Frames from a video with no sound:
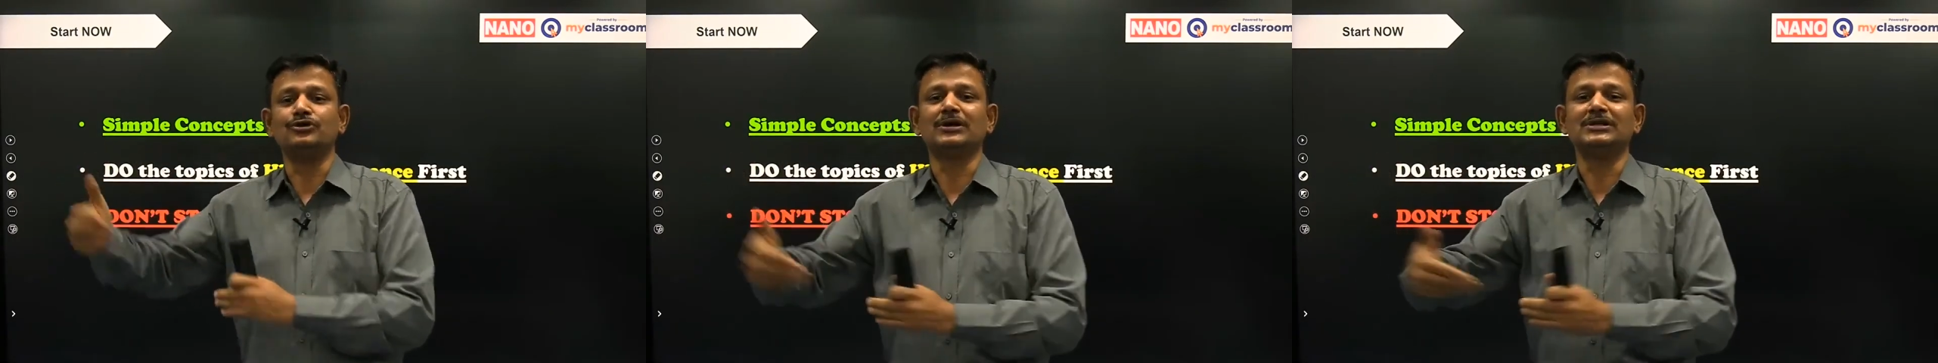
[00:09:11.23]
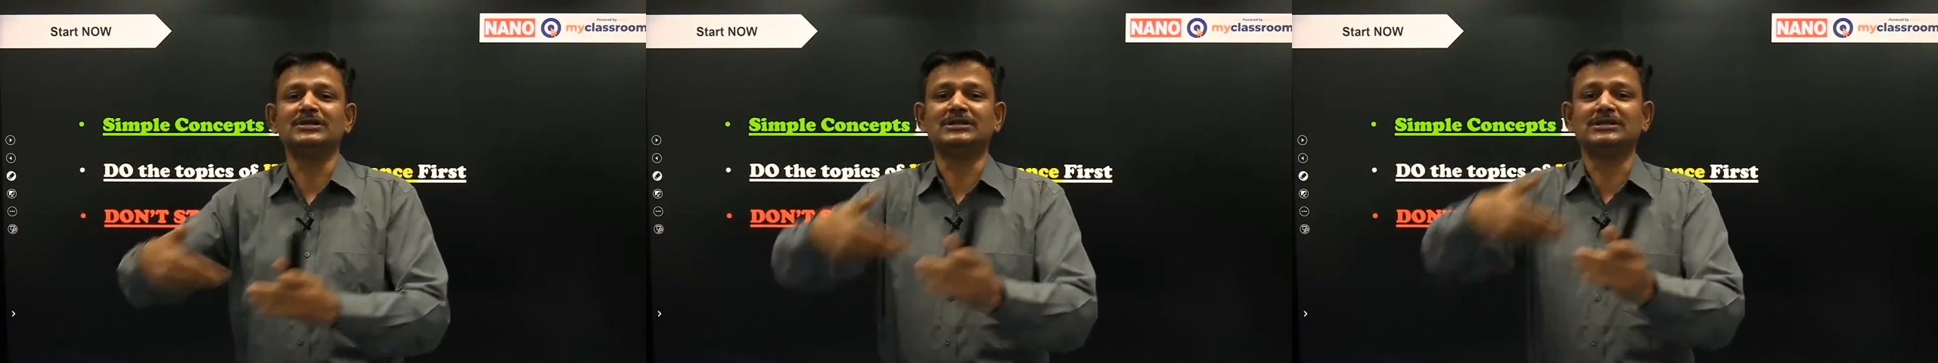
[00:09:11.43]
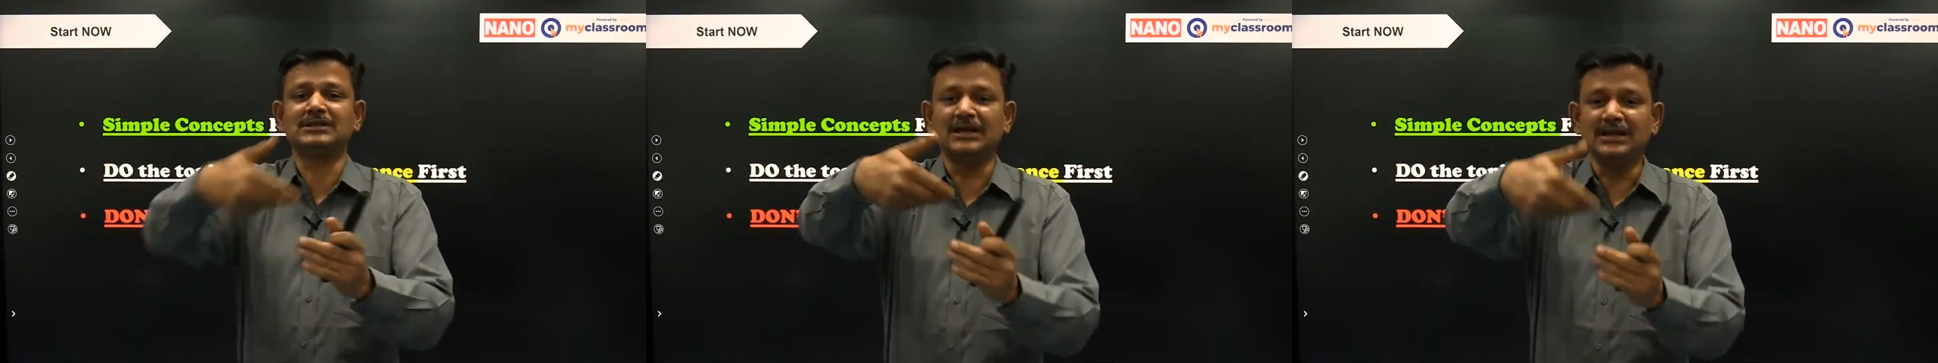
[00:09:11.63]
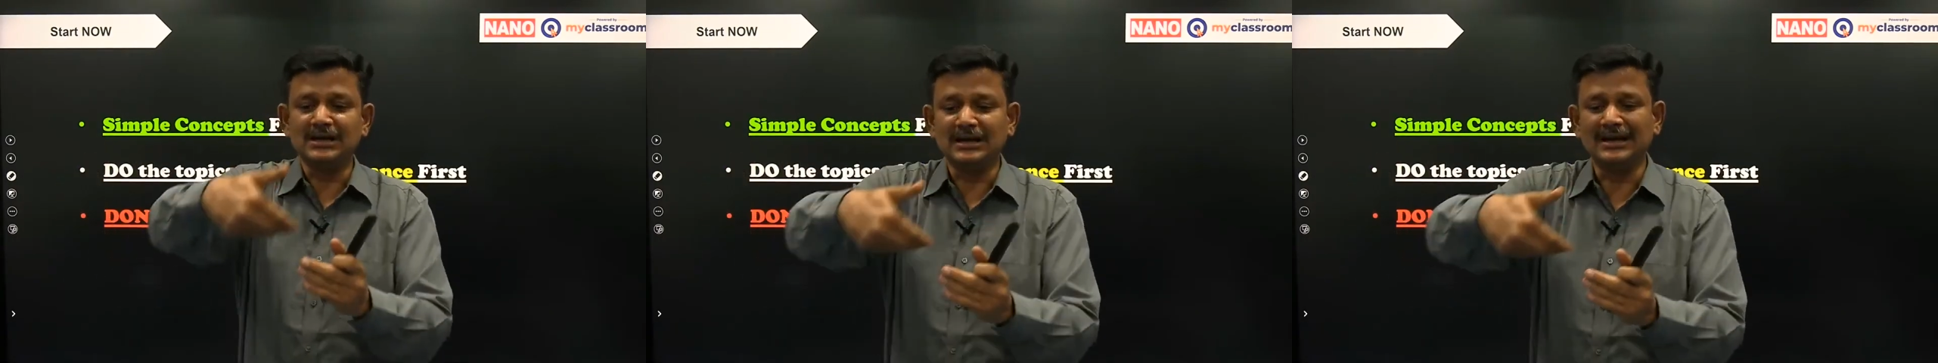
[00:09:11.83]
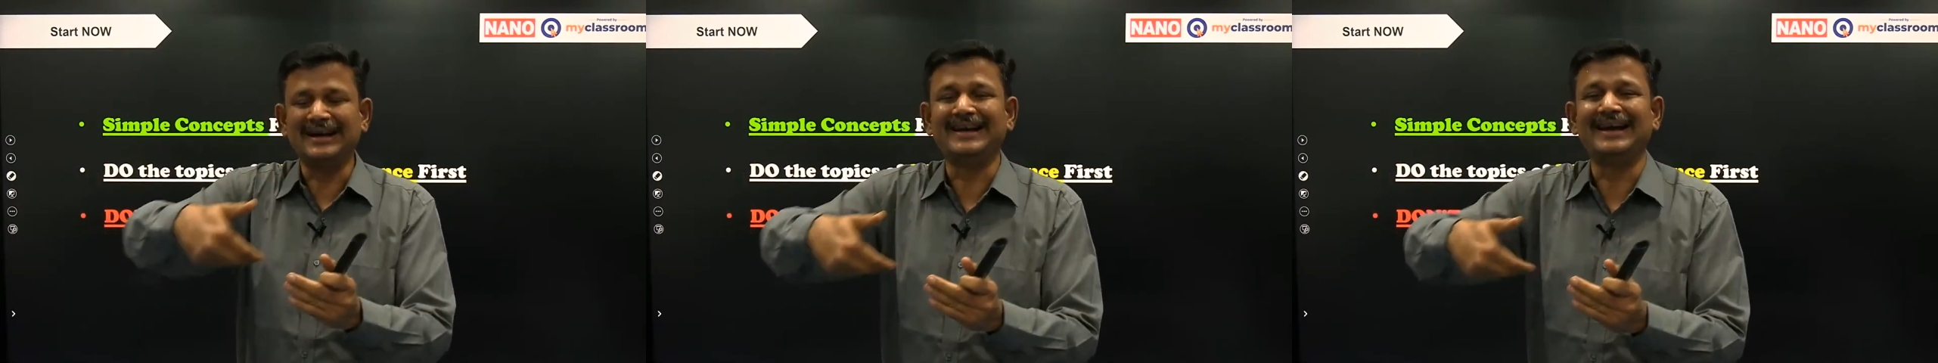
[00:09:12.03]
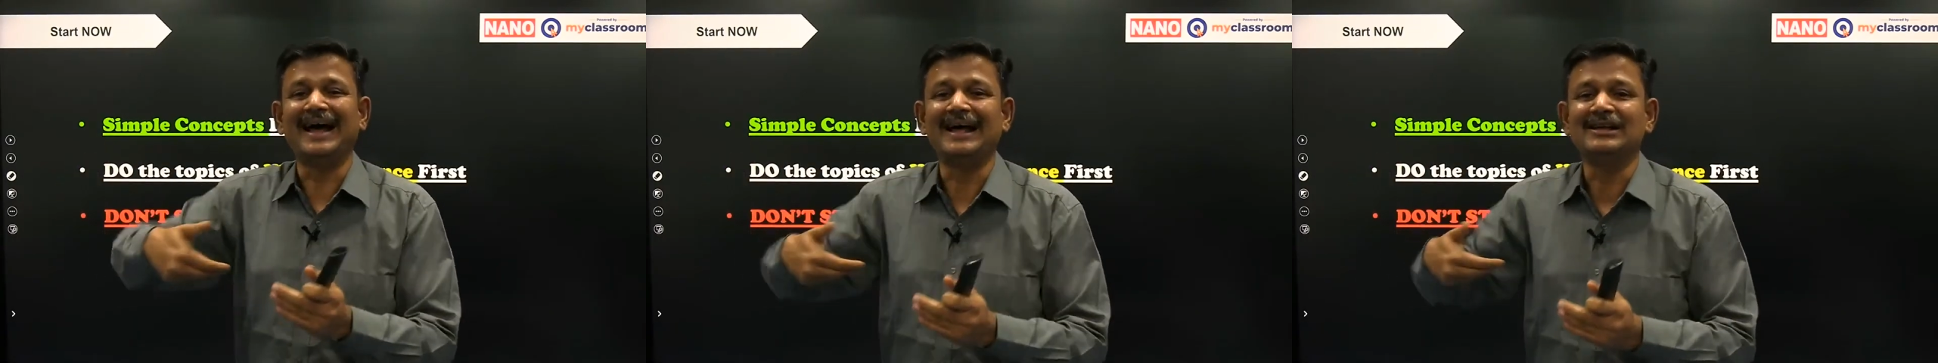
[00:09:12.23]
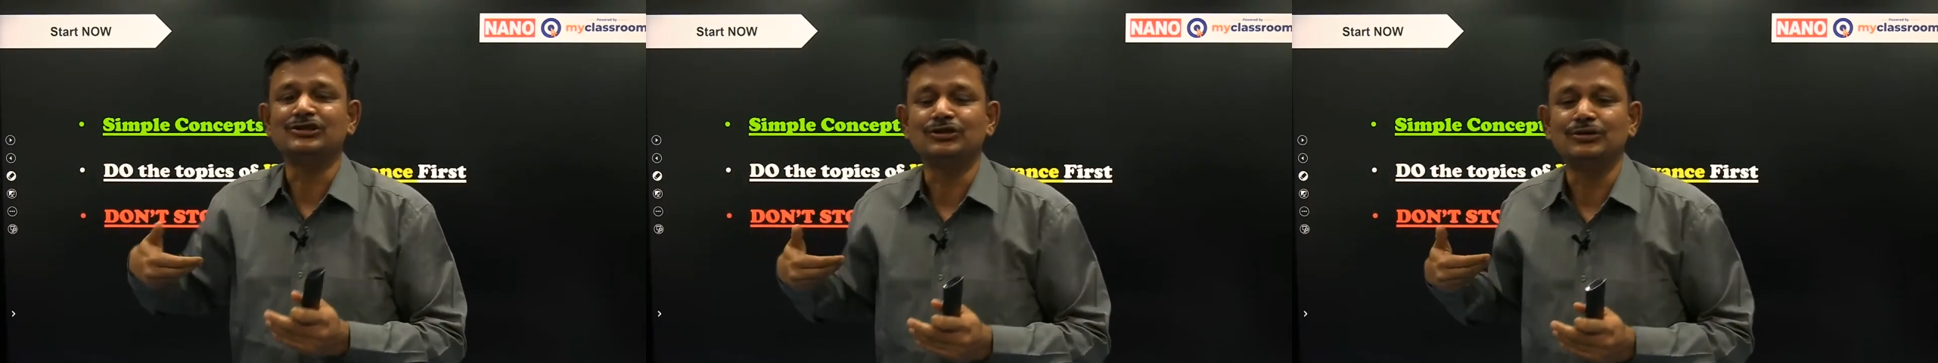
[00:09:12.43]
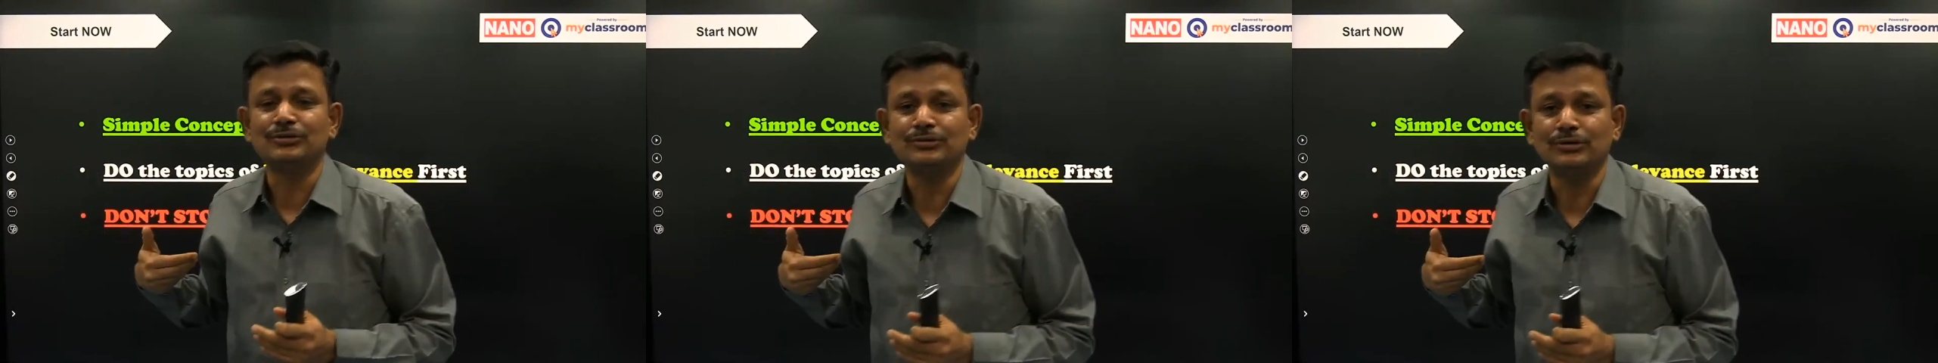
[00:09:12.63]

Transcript: you can still glance through